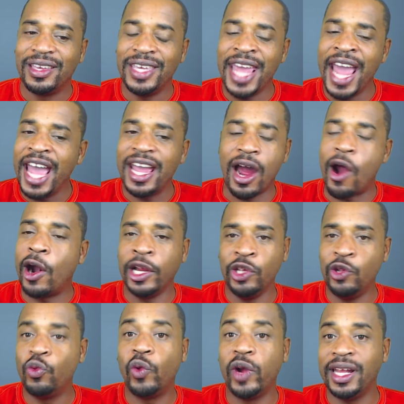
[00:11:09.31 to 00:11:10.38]
Yeah, are
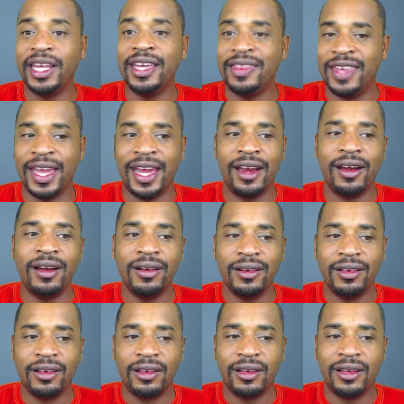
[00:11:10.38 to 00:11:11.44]
you really there?
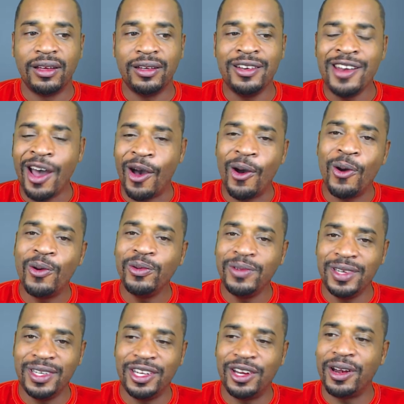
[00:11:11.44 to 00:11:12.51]

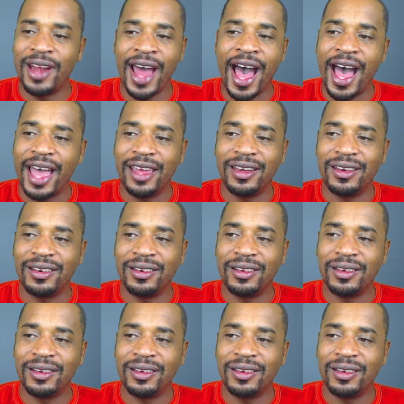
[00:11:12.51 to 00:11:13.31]
No, you're not.